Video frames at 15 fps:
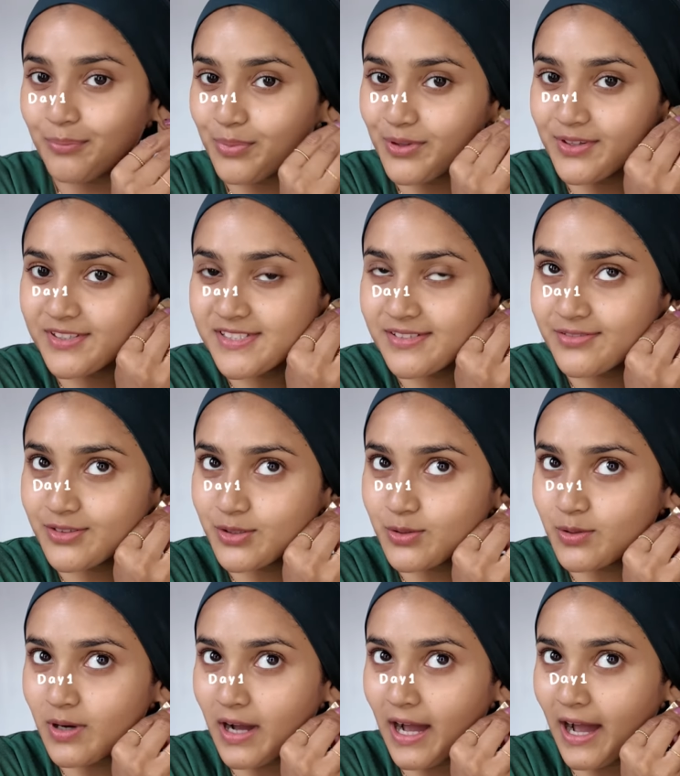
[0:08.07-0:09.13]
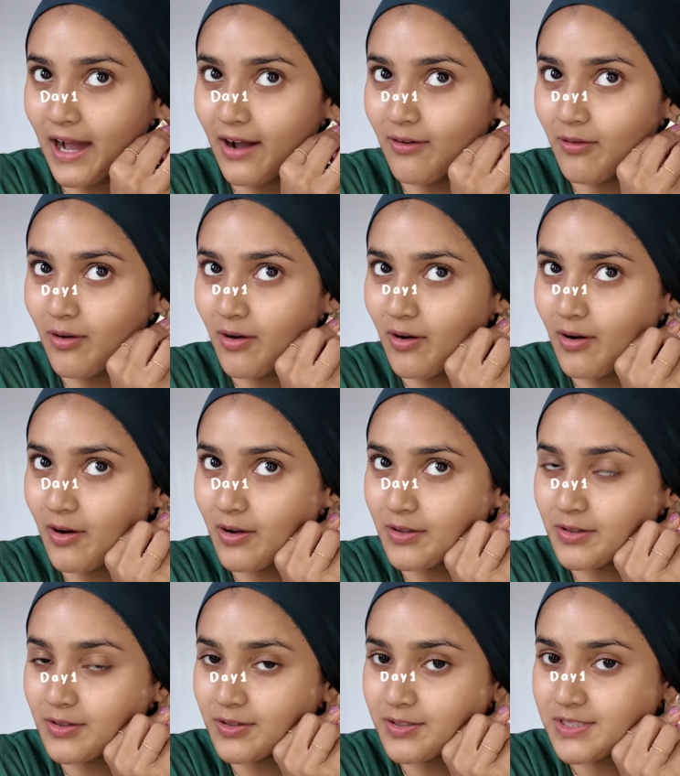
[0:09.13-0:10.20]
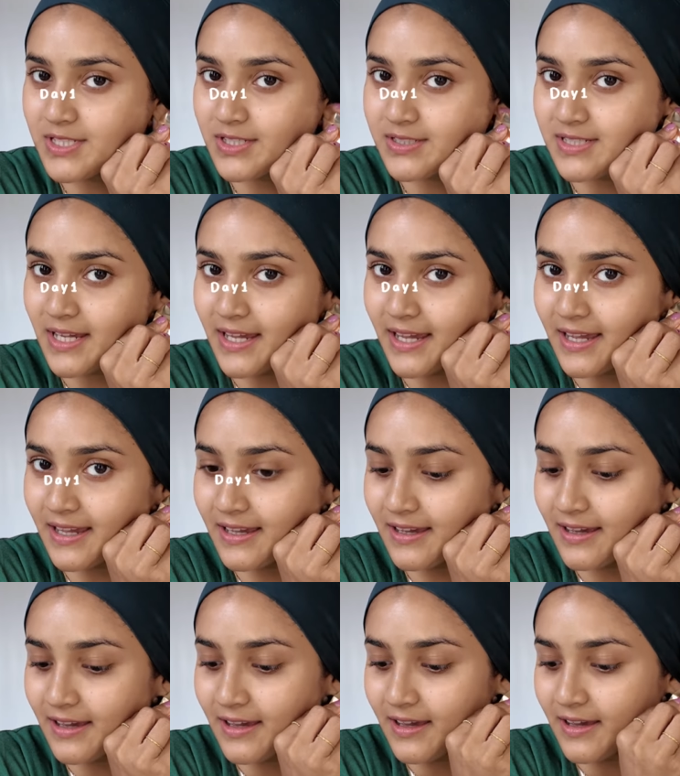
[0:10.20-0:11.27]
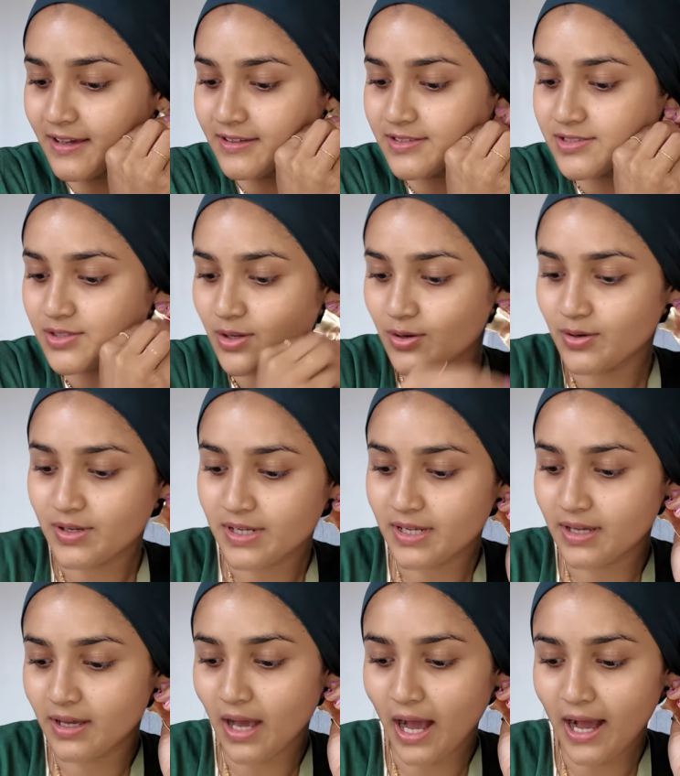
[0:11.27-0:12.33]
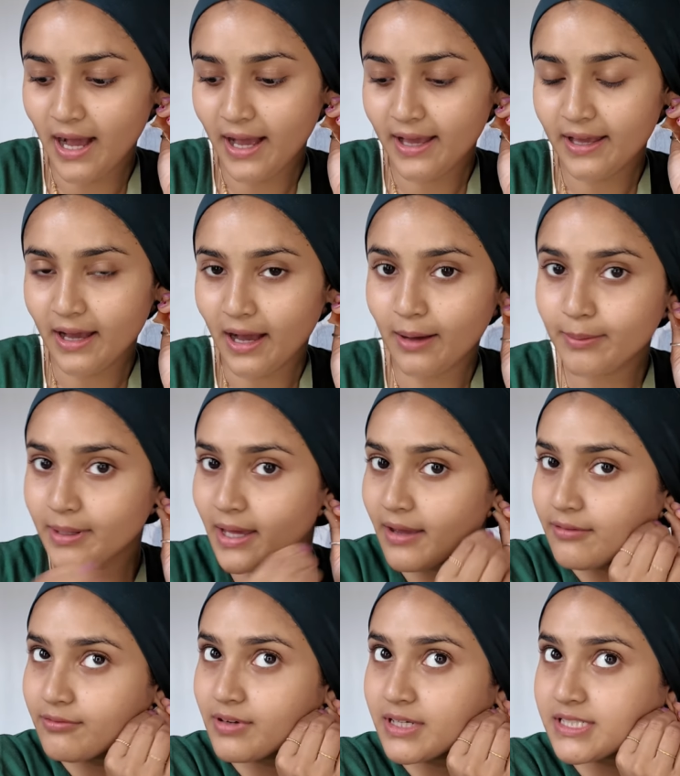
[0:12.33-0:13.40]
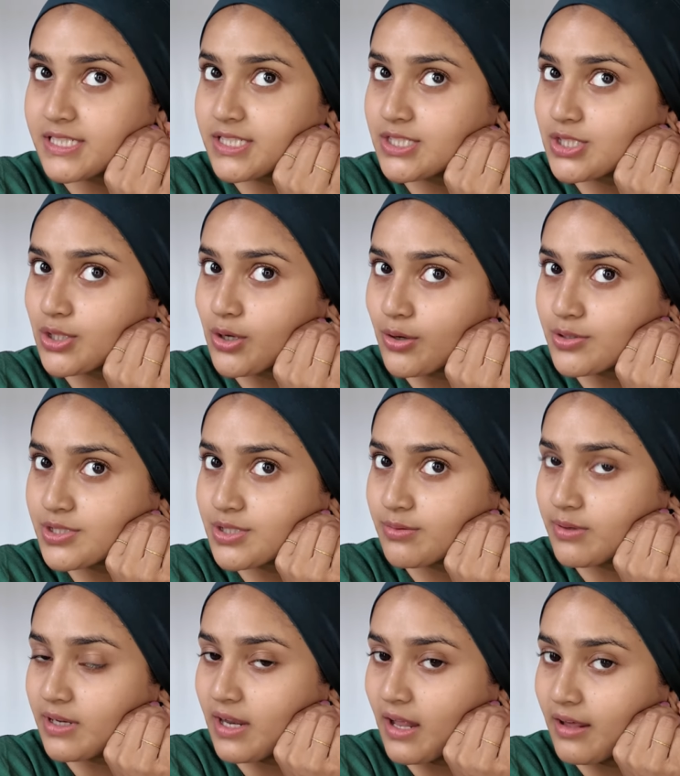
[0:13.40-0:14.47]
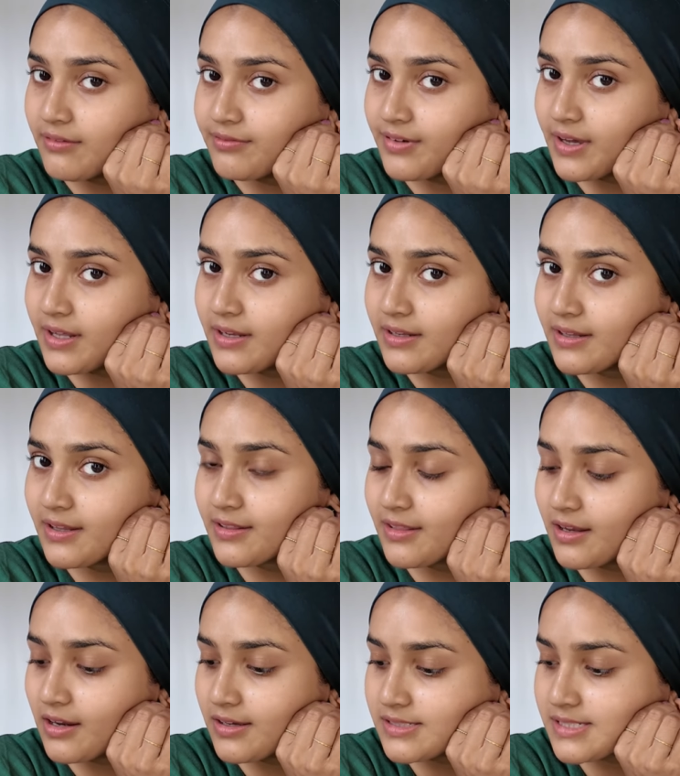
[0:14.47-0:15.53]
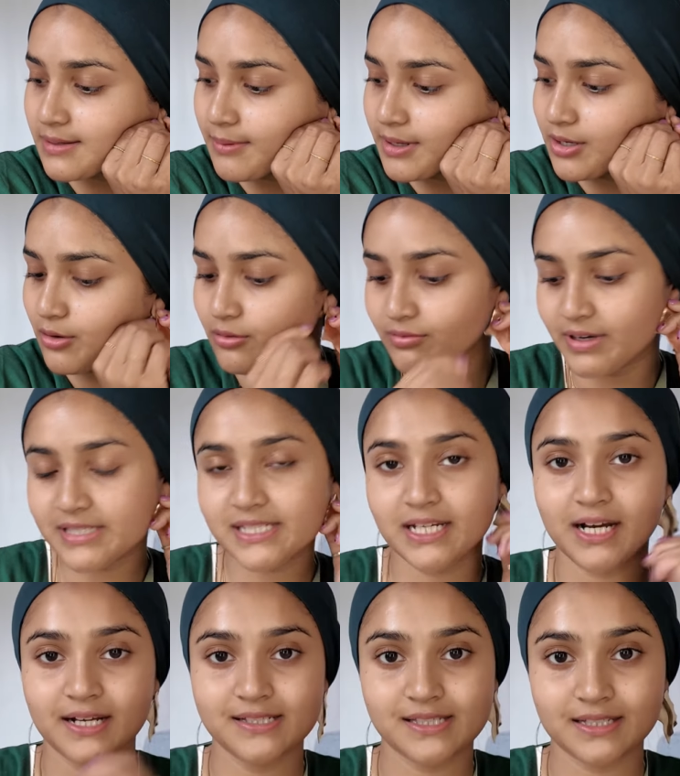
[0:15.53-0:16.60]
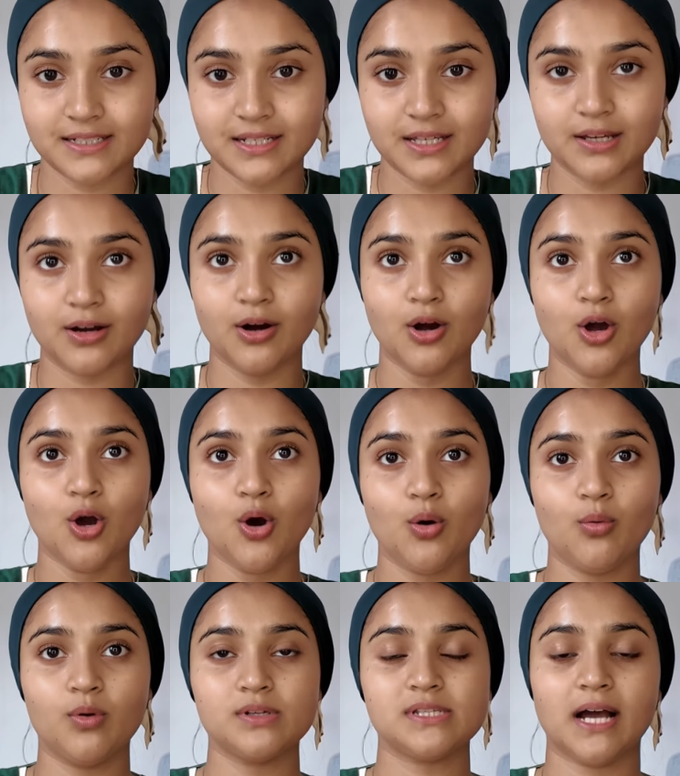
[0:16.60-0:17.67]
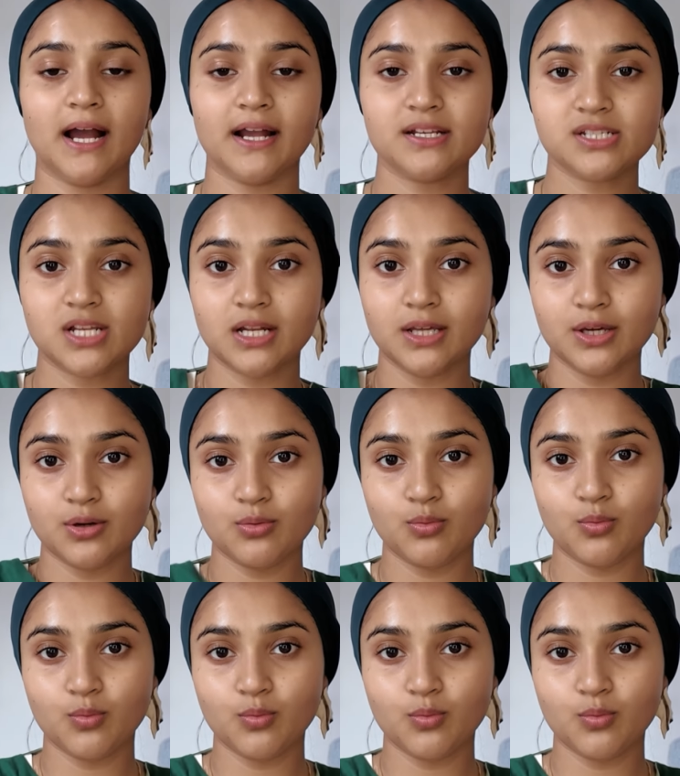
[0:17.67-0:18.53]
beautiful. How are you today? So I am getting ready to go to an event. The last time I got ready, guys, in here was actually